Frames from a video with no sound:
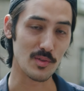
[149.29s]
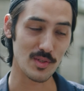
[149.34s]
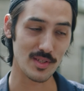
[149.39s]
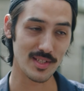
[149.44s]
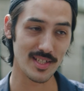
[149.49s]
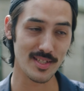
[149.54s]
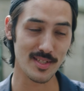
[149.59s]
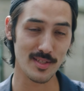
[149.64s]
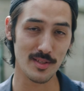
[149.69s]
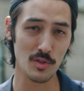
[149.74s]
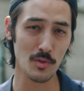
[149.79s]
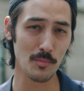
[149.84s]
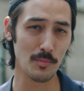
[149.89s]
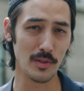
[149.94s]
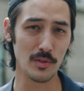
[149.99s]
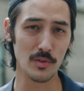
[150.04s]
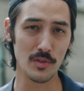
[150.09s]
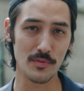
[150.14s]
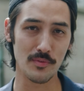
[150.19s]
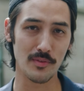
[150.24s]
So this is super
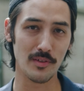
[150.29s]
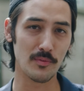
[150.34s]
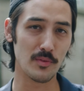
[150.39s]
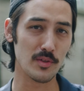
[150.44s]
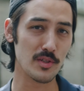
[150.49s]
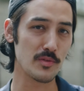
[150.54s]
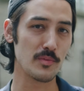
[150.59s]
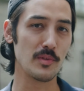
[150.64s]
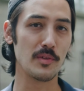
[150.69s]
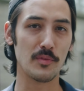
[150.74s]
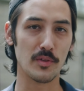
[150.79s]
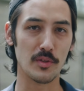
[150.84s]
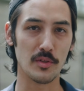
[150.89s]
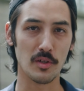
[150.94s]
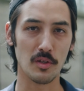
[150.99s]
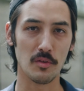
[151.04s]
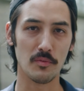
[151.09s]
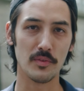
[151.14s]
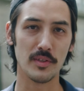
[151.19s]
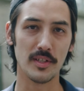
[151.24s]
useful for street
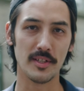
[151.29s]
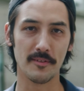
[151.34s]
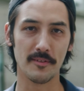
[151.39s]
photography.